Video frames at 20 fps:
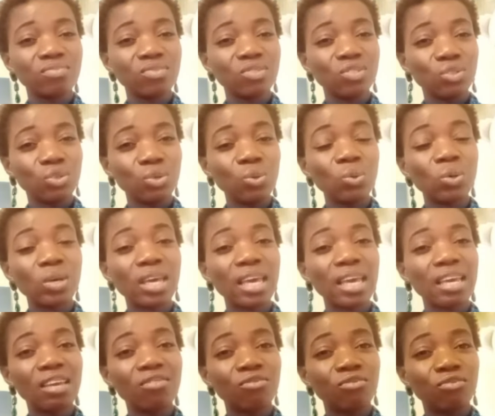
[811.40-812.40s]

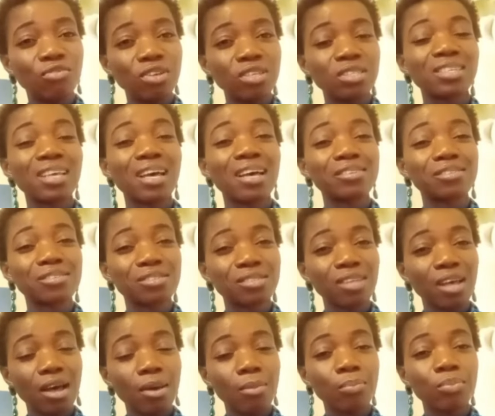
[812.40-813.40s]
UK visa
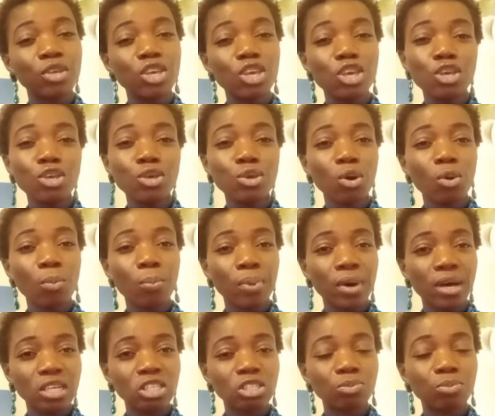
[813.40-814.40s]
stamp in your
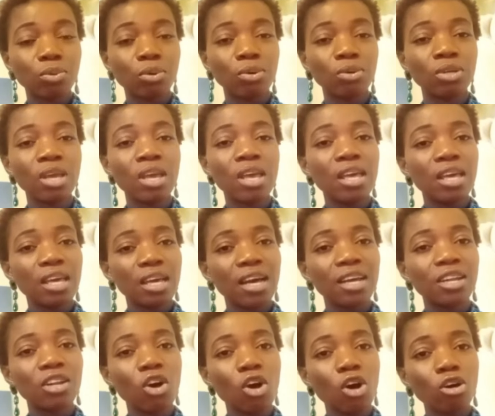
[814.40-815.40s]
passport
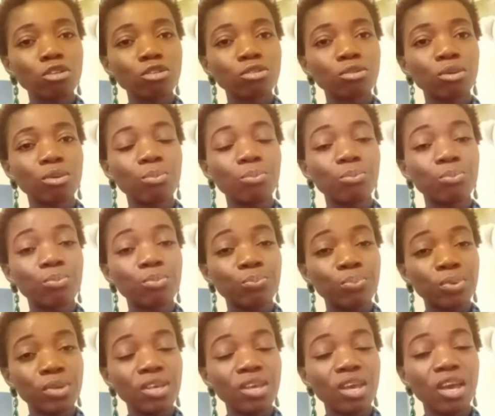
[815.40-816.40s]
can also
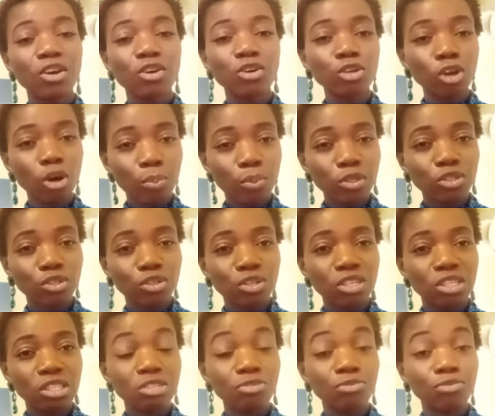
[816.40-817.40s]
be a good
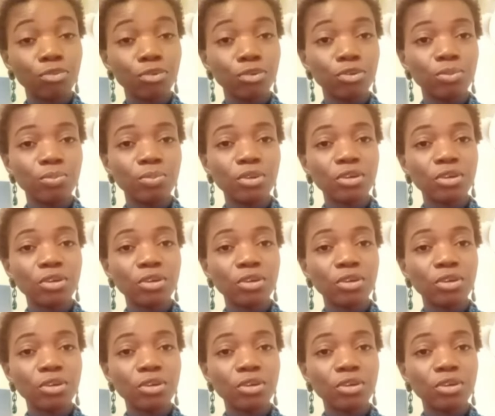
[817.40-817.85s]
opportunity for you,